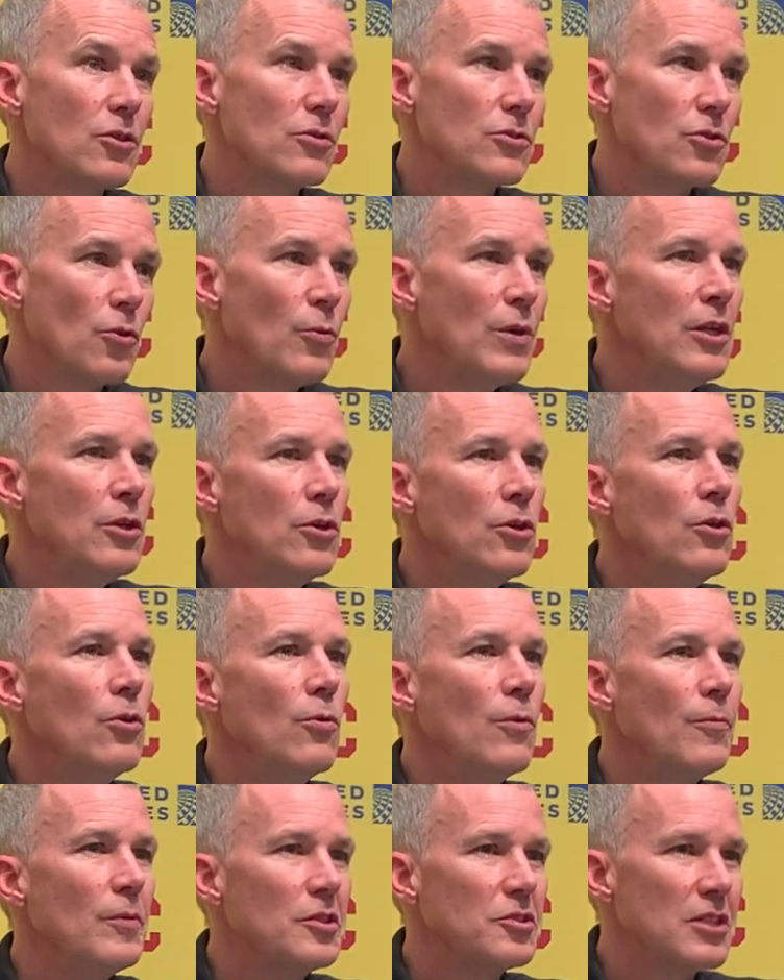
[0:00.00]
So we knew
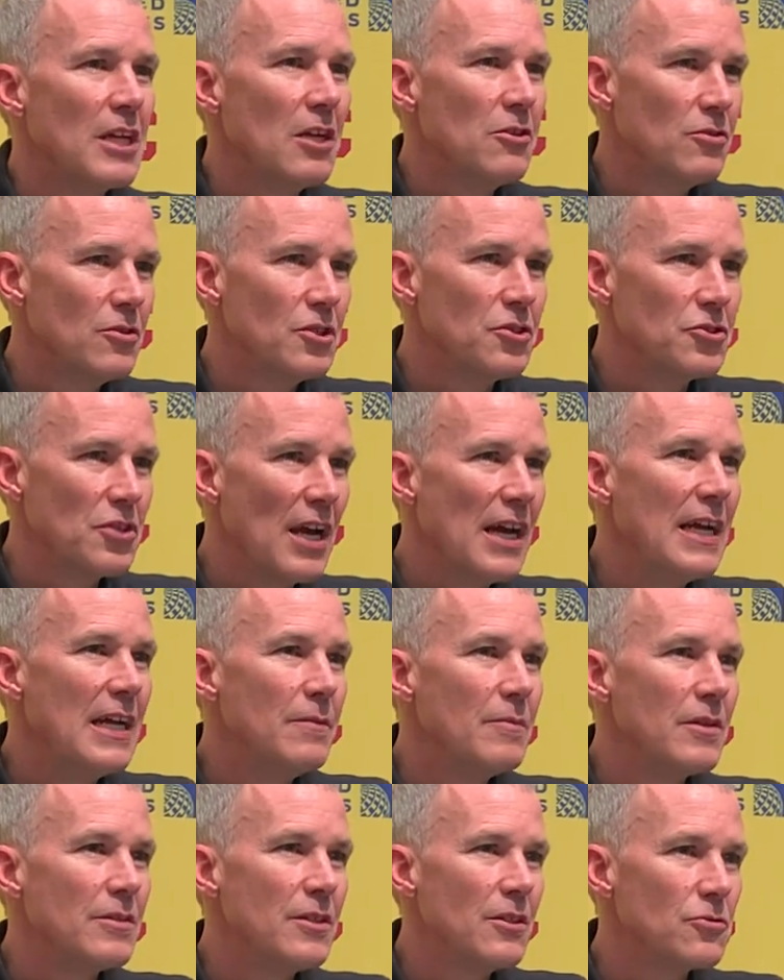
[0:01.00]
when we scheduled this
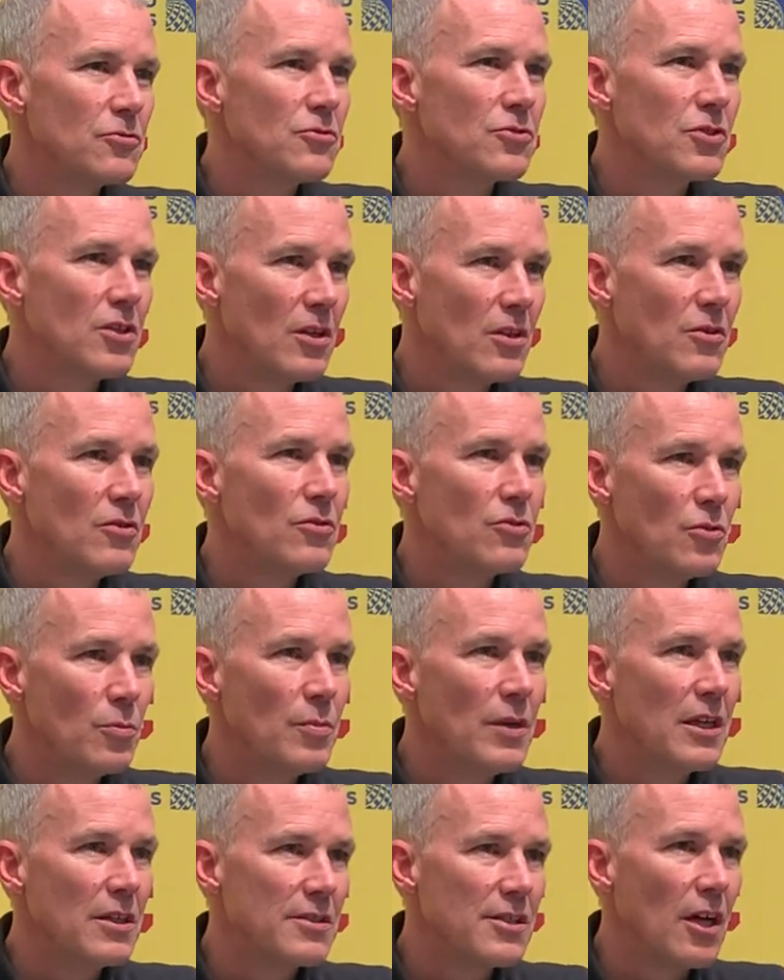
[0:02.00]
game that this was going to
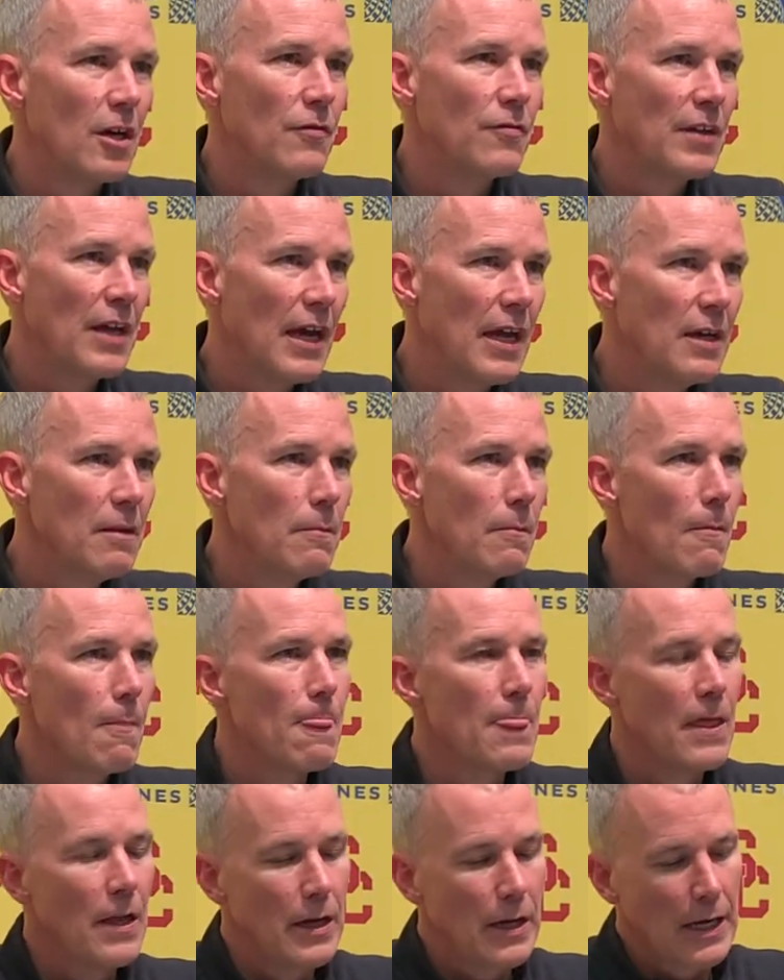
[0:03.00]
be a tough game,
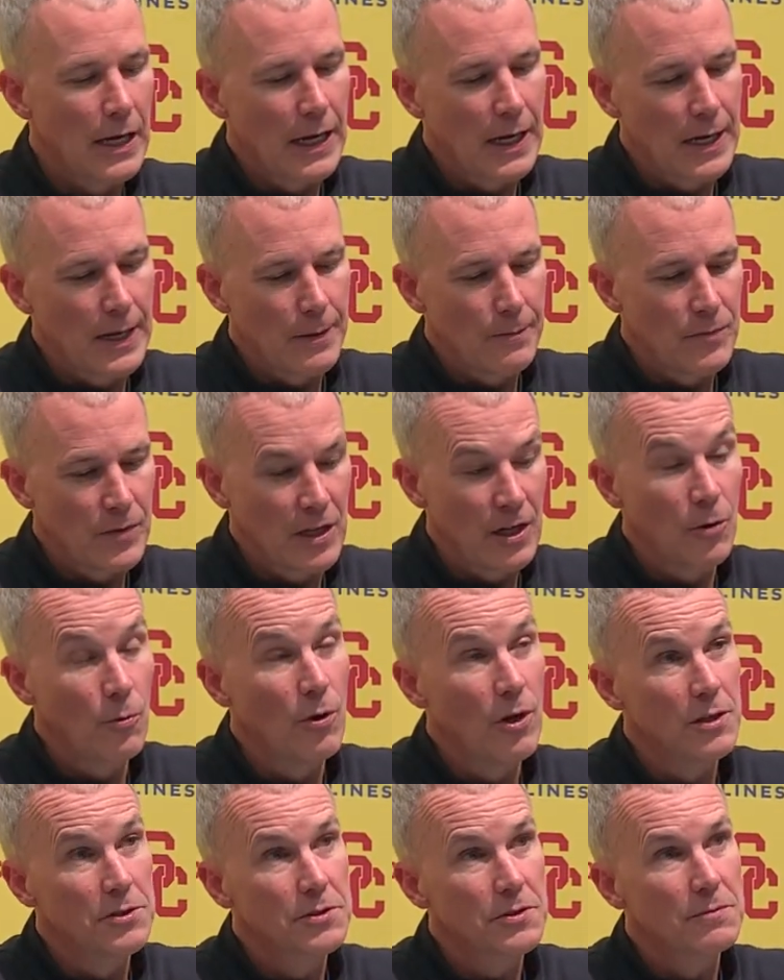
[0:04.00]
and it
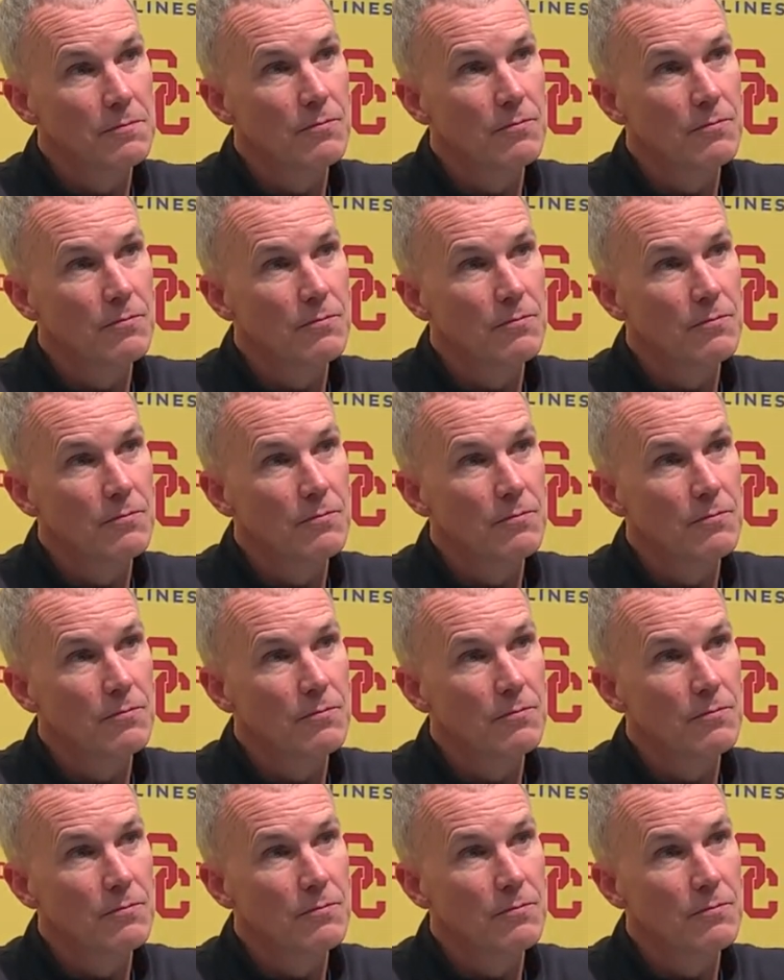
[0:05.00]
was.